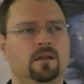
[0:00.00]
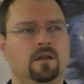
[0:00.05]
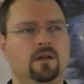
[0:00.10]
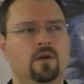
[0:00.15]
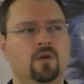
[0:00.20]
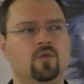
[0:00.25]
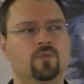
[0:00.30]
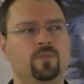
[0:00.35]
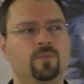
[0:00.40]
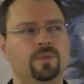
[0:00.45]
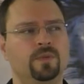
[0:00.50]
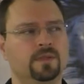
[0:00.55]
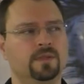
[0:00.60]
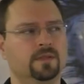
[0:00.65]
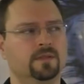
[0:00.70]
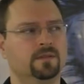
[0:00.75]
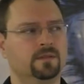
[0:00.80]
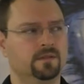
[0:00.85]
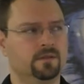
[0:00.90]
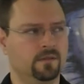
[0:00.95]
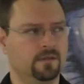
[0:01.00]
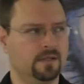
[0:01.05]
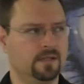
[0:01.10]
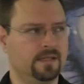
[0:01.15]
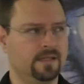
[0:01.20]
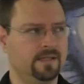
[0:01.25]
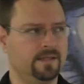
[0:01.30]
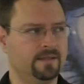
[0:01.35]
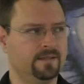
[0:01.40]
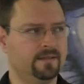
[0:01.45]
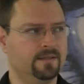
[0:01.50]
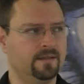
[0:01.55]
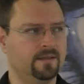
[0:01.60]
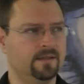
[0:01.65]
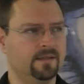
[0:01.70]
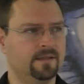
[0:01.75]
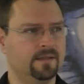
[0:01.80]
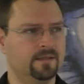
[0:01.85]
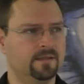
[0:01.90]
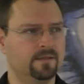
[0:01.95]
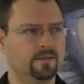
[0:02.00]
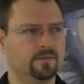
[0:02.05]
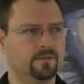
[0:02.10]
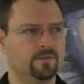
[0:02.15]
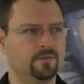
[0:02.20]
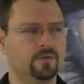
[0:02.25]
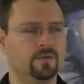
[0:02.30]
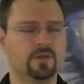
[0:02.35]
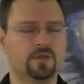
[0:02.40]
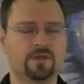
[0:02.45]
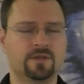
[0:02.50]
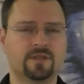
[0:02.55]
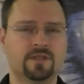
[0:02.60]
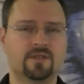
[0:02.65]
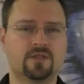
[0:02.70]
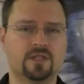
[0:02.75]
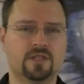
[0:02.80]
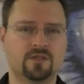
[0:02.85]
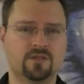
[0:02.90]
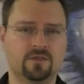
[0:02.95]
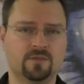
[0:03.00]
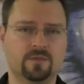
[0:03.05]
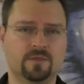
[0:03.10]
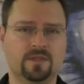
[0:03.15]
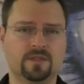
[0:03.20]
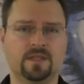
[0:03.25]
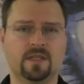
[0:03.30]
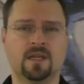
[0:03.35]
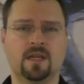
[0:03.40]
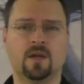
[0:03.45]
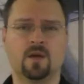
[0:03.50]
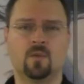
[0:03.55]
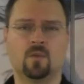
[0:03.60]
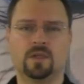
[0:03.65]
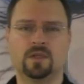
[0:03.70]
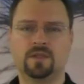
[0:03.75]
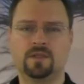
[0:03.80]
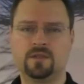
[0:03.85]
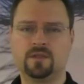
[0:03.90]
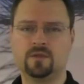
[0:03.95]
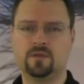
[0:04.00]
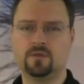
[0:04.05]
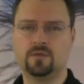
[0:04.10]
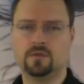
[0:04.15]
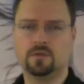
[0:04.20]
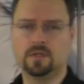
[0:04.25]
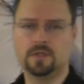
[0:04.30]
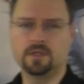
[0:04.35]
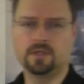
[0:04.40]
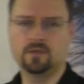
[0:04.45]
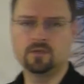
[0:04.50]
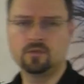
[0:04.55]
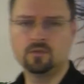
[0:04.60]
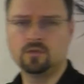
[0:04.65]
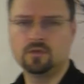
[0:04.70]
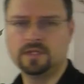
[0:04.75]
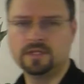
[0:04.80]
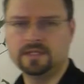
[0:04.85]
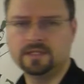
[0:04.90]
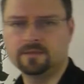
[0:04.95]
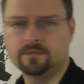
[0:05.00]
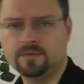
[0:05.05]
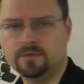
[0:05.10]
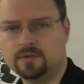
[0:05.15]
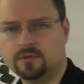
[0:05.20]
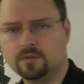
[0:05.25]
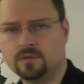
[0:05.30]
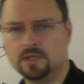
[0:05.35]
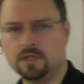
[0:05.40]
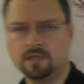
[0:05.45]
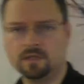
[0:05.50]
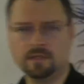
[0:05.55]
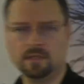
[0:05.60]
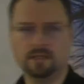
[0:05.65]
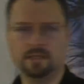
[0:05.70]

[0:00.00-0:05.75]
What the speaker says: open your client and to your suggestion, because what you lead him, you are the